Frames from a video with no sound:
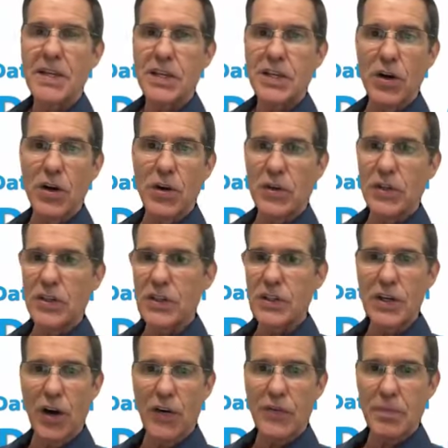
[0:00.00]
You
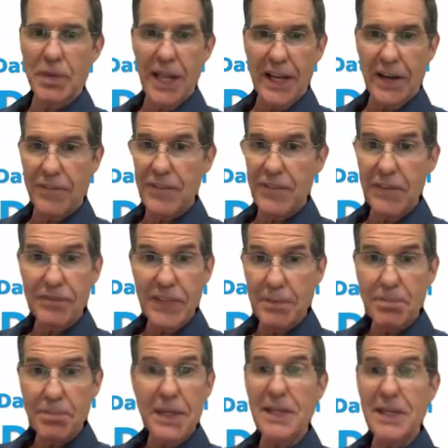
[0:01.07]
go from like a
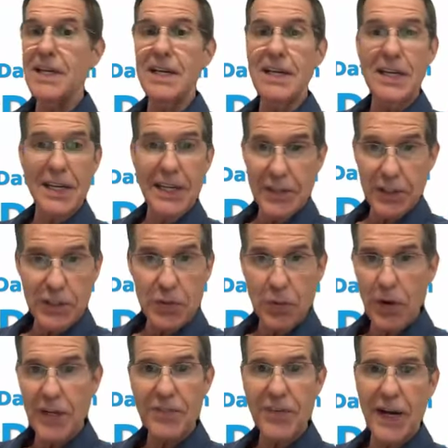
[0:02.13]
15 PE to a
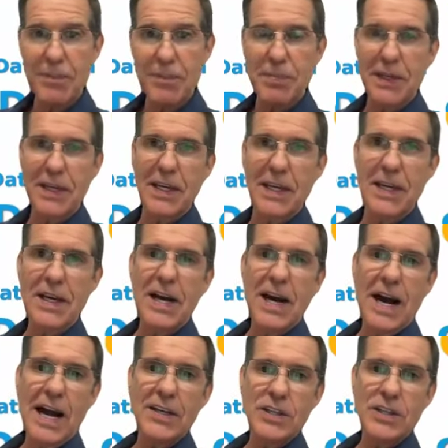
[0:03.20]
25 PE.
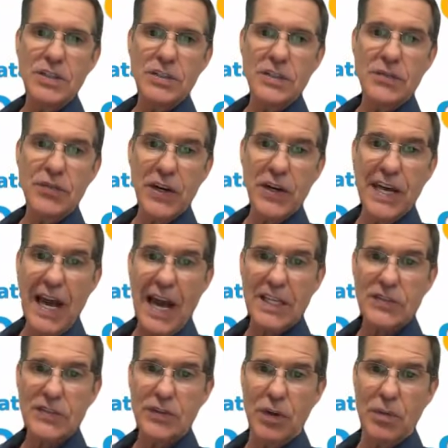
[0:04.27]
I use free
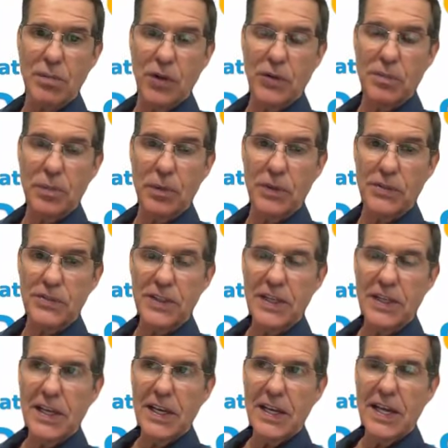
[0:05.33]
cash flow multiples.
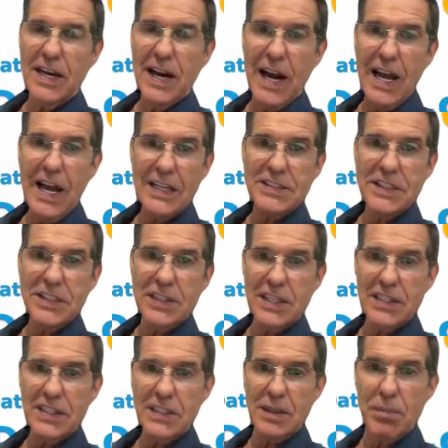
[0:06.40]
And I actually
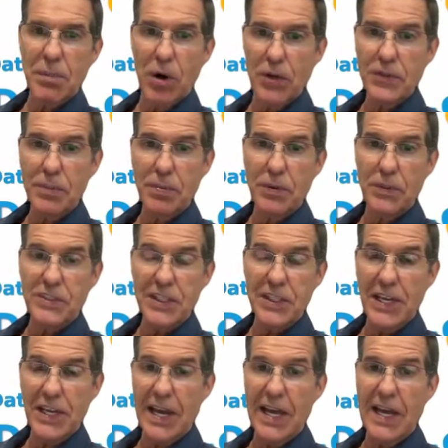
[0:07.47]
think that the multiples
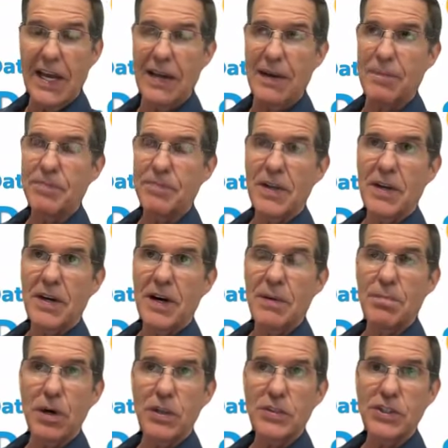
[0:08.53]
today
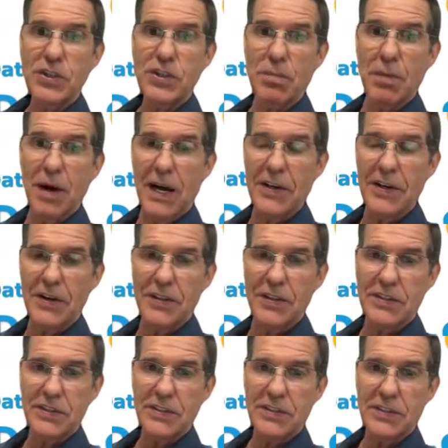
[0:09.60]
on most of your
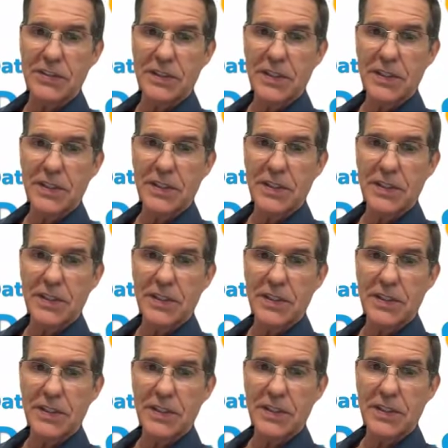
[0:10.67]
miners
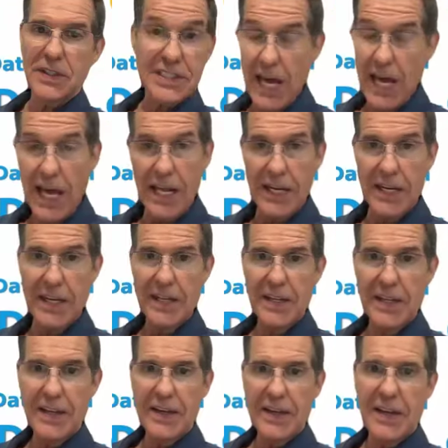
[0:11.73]
is under 10.
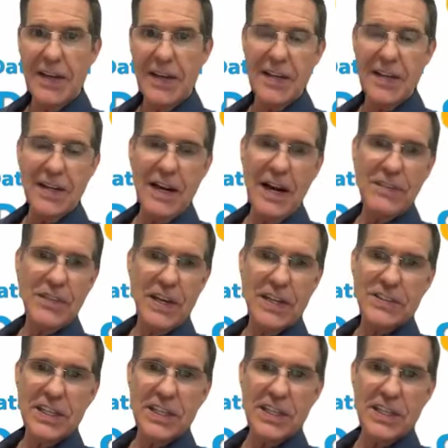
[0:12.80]
And I think